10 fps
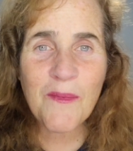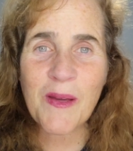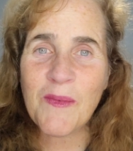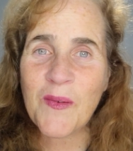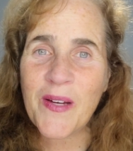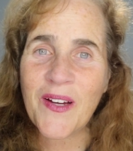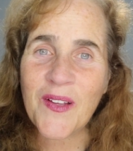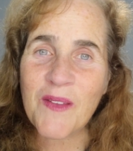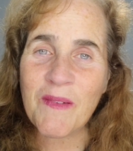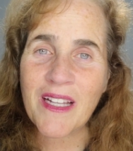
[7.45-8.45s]
People, we
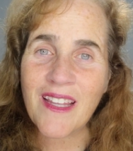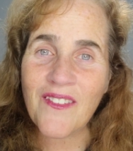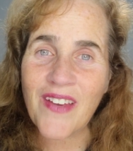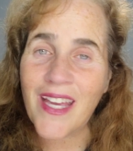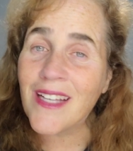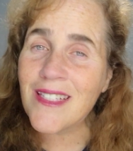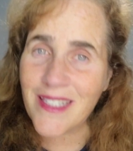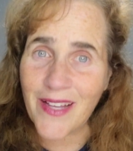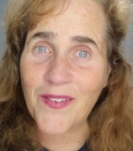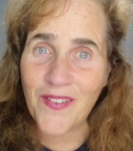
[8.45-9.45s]
are in the middle of a
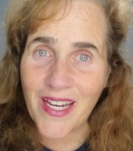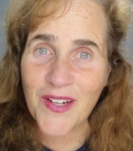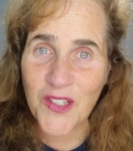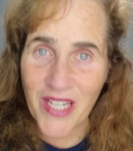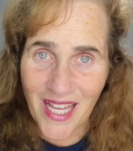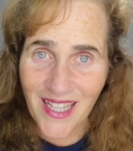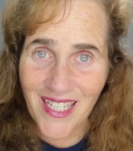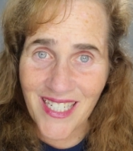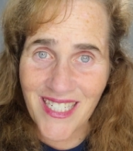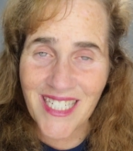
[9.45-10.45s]
self-care
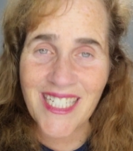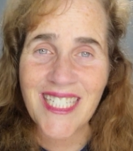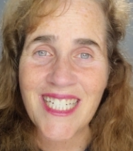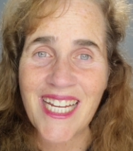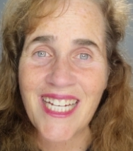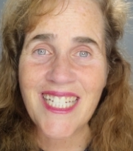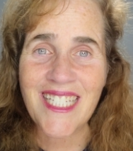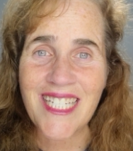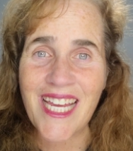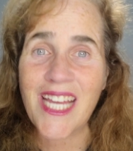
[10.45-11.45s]
challenge, and today
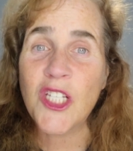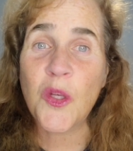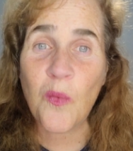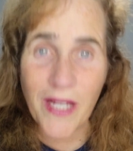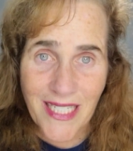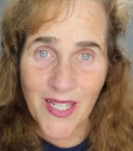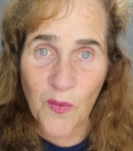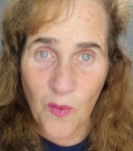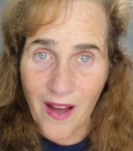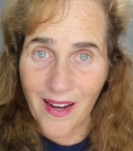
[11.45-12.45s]
is day
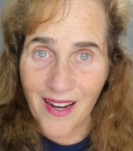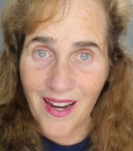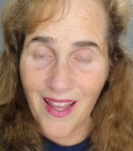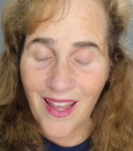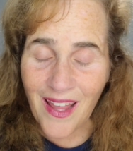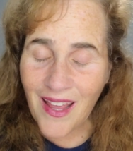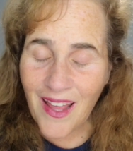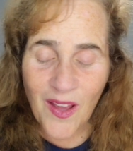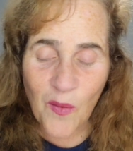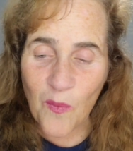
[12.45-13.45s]
21.
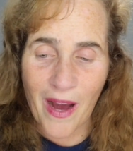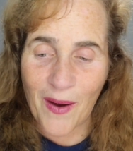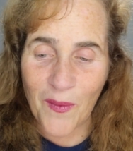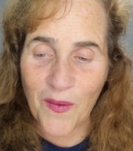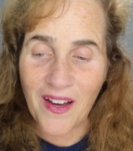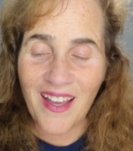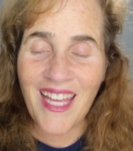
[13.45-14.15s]
Wow.